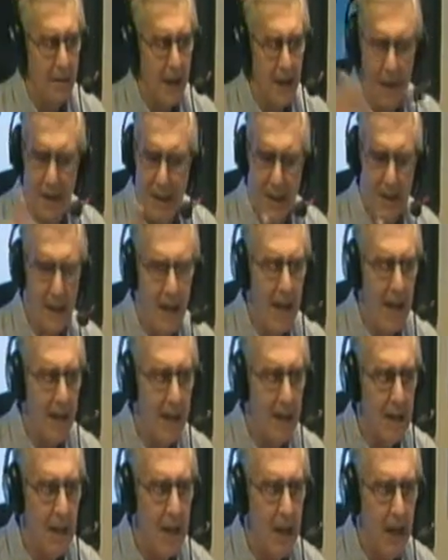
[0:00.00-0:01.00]
I like that.
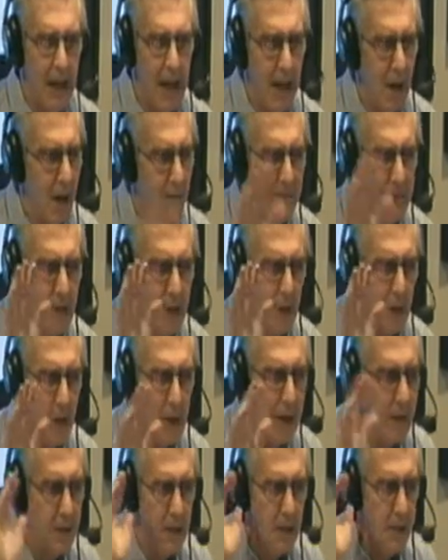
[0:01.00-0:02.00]
And off you go.
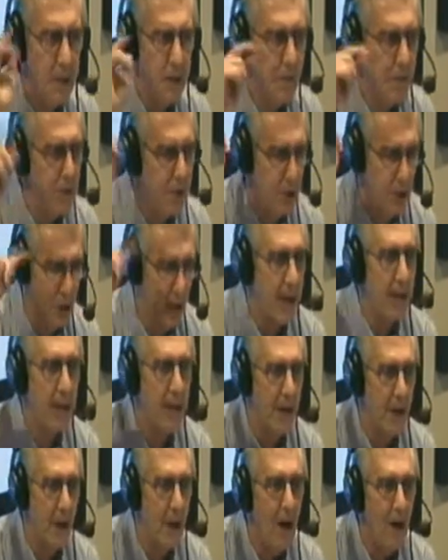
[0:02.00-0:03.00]
And you've checked
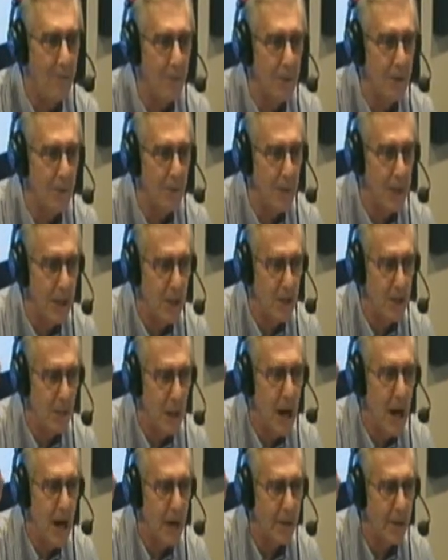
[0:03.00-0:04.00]
that off in your
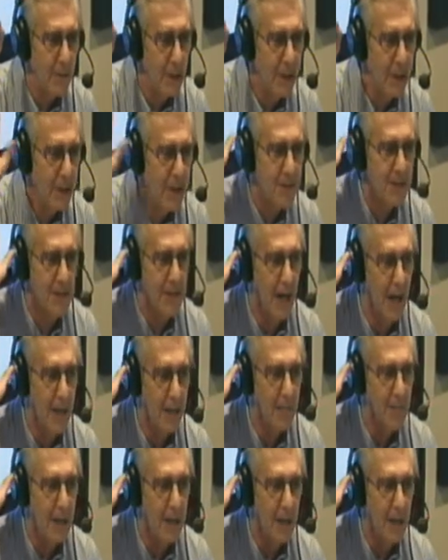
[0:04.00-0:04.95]
mind, right? That's done.